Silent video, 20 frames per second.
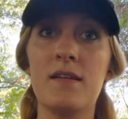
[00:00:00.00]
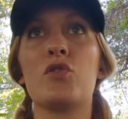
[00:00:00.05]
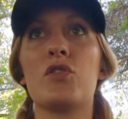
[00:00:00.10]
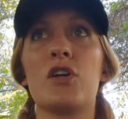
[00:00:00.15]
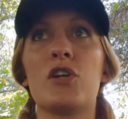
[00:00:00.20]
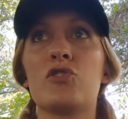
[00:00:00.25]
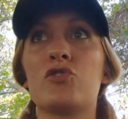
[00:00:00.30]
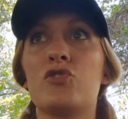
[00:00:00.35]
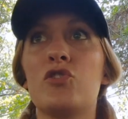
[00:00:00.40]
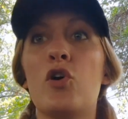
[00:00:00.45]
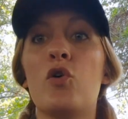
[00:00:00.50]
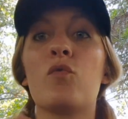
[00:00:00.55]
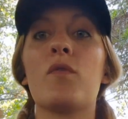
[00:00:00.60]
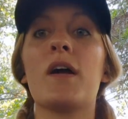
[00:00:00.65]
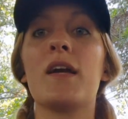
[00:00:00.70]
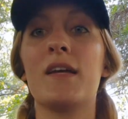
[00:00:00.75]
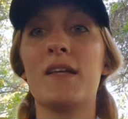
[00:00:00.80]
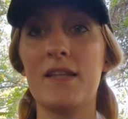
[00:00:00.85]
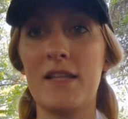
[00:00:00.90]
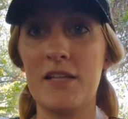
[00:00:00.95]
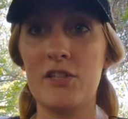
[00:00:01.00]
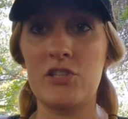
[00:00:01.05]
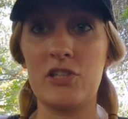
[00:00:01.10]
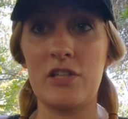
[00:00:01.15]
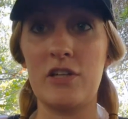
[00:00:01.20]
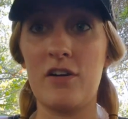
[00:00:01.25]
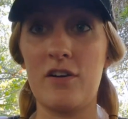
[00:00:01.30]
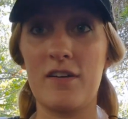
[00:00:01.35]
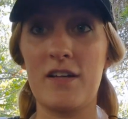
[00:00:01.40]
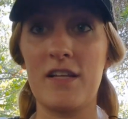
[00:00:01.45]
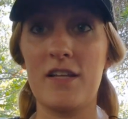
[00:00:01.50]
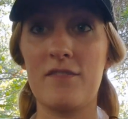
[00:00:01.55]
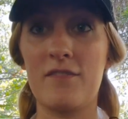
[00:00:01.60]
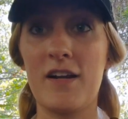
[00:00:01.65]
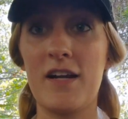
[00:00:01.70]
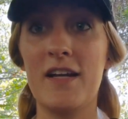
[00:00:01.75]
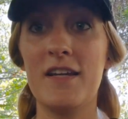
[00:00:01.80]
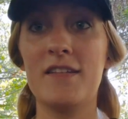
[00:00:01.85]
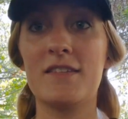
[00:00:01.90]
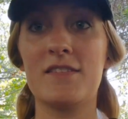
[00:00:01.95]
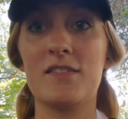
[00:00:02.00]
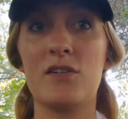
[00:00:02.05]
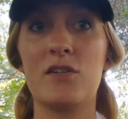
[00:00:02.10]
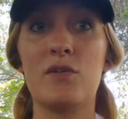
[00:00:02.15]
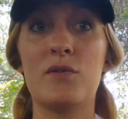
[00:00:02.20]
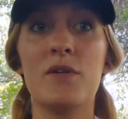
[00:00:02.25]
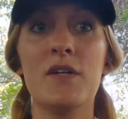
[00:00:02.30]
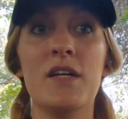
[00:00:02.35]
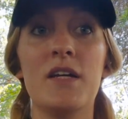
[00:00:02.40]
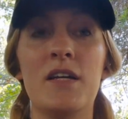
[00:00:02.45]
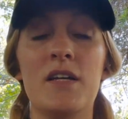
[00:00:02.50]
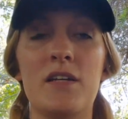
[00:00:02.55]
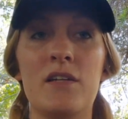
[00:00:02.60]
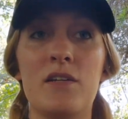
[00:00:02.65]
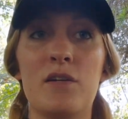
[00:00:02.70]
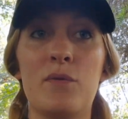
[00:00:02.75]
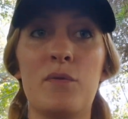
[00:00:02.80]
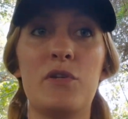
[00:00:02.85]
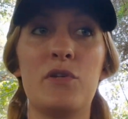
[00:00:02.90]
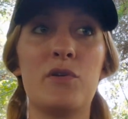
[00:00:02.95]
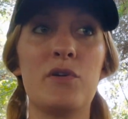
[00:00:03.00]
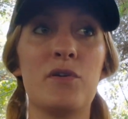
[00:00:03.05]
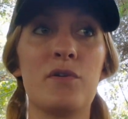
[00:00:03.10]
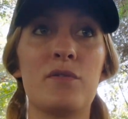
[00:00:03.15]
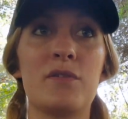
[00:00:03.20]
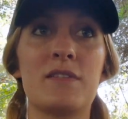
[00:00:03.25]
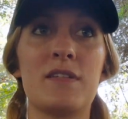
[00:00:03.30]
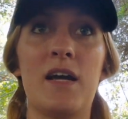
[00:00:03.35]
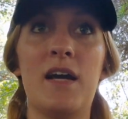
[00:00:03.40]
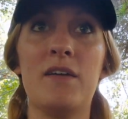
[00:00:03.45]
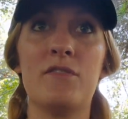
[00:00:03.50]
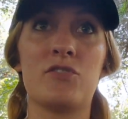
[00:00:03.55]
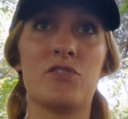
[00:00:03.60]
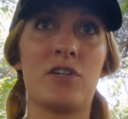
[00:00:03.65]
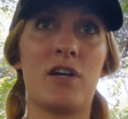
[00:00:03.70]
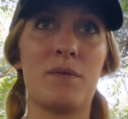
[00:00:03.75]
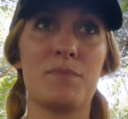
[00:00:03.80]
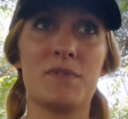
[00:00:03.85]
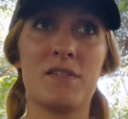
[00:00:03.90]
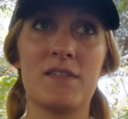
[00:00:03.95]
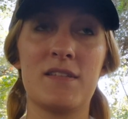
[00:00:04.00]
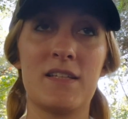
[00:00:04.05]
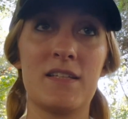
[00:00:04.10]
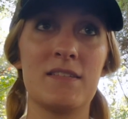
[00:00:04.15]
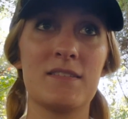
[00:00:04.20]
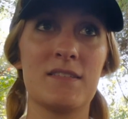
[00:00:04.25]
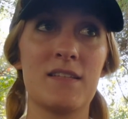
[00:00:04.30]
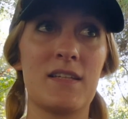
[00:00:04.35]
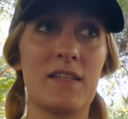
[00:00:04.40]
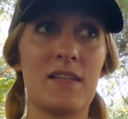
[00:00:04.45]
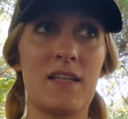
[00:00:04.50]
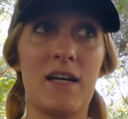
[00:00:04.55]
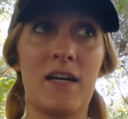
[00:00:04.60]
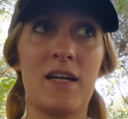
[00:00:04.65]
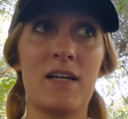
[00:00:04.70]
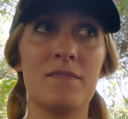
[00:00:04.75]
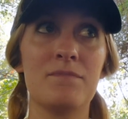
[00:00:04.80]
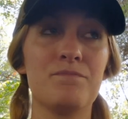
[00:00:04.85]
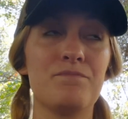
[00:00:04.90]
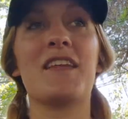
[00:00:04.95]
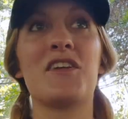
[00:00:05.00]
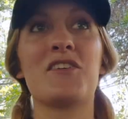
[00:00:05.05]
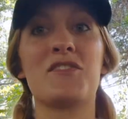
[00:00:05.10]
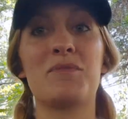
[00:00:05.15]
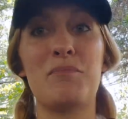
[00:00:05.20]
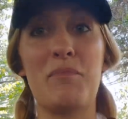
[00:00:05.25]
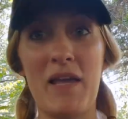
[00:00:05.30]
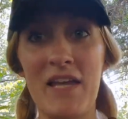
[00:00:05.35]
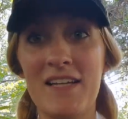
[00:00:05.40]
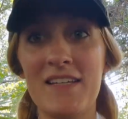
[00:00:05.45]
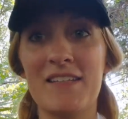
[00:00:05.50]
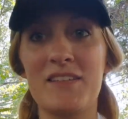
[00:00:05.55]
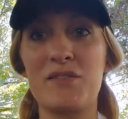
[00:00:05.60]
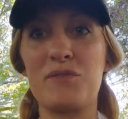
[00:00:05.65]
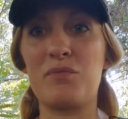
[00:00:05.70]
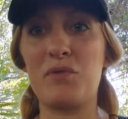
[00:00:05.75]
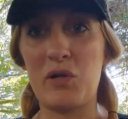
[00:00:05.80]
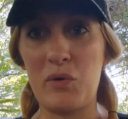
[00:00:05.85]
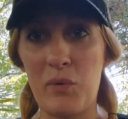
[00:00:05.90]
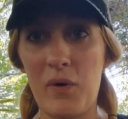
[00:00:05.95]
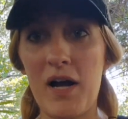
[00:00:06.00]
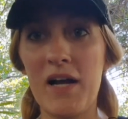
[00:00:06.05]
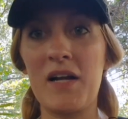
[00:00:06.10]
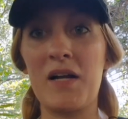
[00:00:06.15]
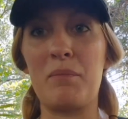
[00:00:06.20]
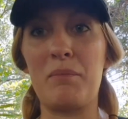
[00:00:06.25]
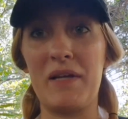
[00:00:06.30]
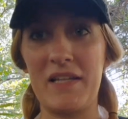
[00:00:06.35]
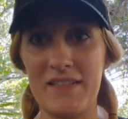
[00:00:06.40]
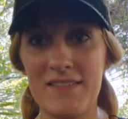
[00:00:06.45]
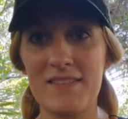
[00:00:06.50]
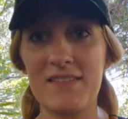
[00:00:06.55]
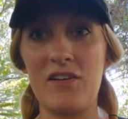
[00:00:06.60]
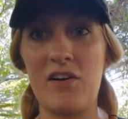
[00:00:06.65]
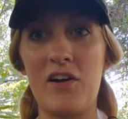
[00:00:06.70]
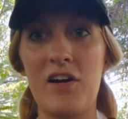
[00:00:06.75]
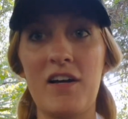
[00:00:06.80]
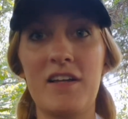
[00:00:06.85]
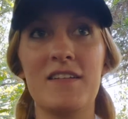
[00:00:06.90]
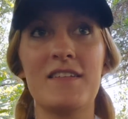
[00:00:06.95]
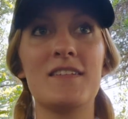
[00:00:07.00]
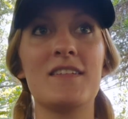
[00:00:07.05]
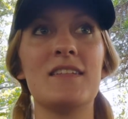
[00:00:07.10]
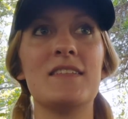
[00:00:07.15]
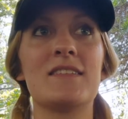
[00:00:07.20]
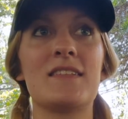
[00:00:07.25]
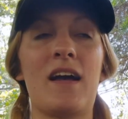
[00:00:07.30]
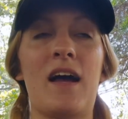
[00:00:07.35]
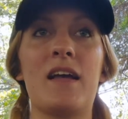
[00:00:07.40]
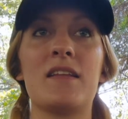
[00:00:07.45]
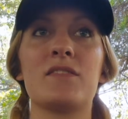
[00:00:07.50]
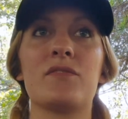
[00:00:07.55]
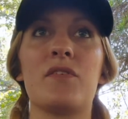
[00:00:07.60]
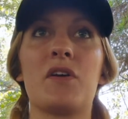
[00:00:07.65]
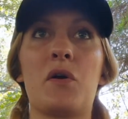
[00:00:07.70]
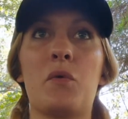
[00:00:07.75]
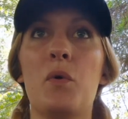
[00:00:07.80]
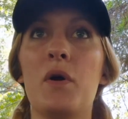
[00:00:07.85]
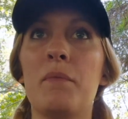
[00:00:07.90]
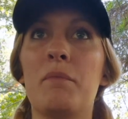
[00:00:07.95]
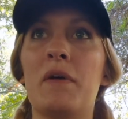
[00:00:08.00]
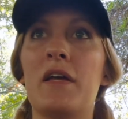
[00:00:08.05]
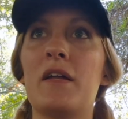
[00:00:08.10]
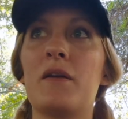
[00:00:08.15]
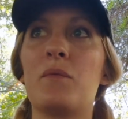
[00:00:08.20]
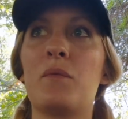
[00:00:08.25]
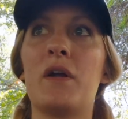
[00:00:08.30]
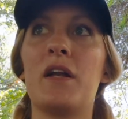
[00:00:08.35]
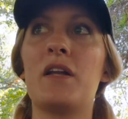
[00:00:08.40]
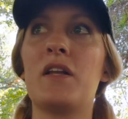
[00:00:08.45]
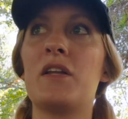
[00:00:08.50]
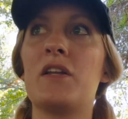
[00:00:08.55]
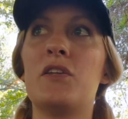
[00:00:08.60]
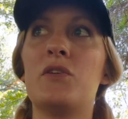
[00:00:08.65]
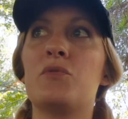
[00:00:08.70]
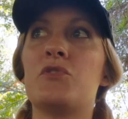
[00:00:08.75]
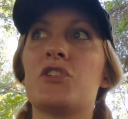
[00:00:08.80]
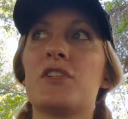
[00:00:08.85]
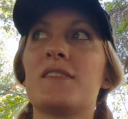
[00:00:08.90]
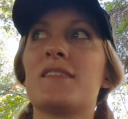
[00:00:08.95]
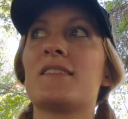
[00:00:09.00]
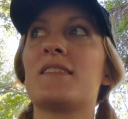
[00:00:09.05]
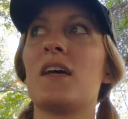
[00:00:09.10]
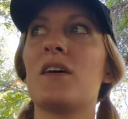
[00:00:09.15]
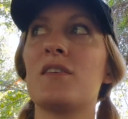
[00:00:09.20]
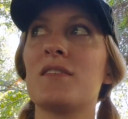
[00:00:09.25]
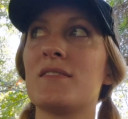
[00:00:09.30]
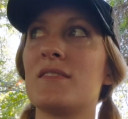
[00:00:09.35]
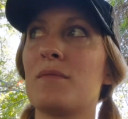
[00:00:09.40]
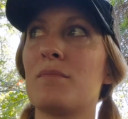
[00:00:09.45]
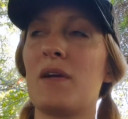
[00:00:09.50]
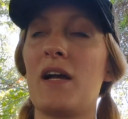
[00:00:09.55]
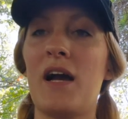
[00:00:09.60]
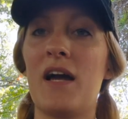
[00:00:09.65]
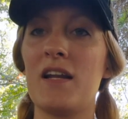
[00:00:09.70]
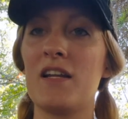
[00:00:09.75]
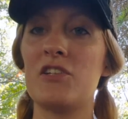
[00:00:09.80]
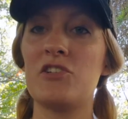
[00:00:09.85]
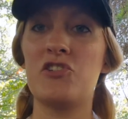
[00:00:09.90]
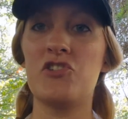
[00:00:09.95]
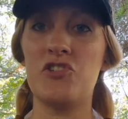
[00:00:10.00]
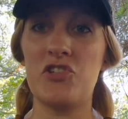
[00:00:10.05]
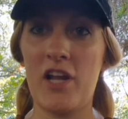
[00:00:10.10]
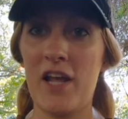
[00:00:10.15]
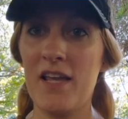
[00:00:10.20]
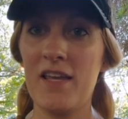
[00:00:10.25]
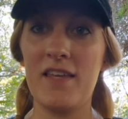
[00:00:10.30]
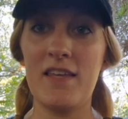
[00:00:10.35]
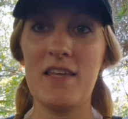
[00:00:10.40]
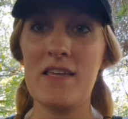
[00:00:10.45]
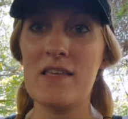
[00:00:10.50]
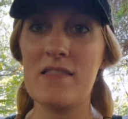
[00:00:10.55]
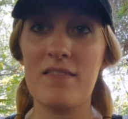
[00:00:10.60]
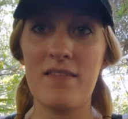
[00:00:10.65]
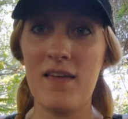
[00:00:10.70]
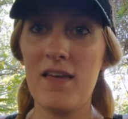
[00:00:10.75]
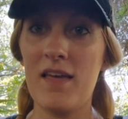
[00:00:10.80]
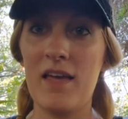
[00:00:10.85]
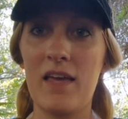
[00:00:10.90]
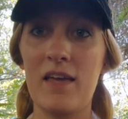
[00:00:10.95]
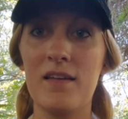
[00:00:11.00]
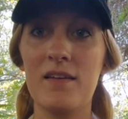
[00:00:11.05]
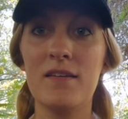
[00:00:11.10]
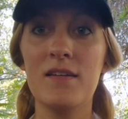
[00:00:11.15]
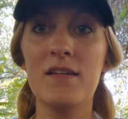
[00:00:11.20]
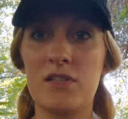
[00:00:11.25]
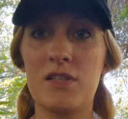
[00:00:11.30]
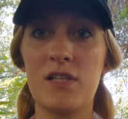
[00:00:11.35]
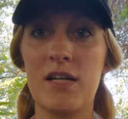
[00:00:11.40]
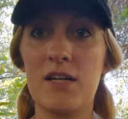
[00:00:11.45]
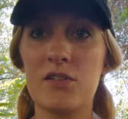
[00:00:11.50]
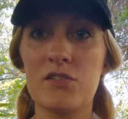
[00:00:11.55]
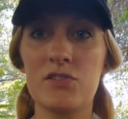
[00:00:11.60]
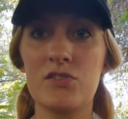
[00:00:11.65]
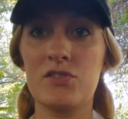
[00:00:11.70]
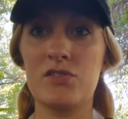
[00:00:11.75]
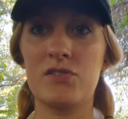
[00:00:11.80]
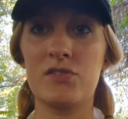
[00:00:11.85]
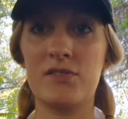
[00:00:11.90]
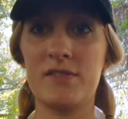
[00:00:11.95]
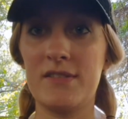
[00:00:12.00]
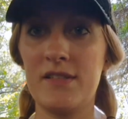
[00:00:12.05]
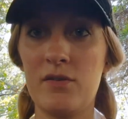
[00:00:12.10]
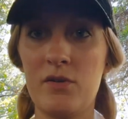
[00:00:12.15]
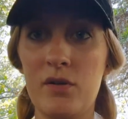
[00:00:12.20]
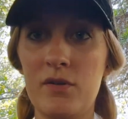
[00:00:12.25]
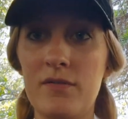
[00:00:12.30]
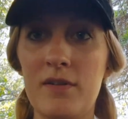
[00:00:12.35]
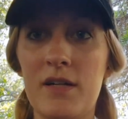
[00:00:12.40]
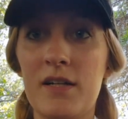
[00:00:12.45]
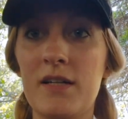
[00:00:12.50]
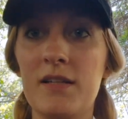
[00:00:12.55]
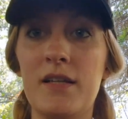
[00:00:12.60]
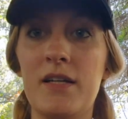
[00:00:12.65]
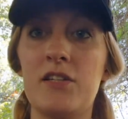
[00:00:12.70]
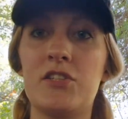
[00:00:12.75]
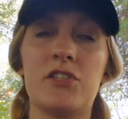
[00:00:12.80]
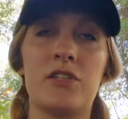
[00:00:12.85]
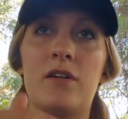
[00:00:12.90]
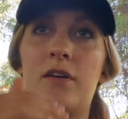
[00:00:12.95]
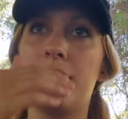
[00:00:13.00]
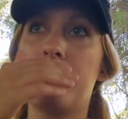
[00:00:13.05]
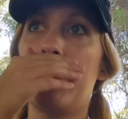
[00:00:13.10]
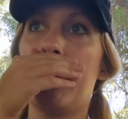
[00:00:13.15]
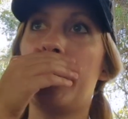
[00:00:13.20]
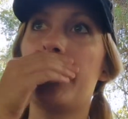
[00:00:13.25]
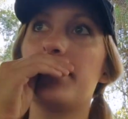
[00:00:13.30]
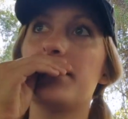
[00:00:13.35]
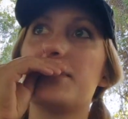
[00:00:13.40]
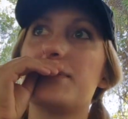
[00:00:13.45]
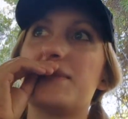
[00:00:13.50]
There's no regulation on it, right? So, when you go to dive shops and things like that, there's maintenance requirements on these kinds of equipment. When you just sell some kind of janky thing, there's zero regulation on that.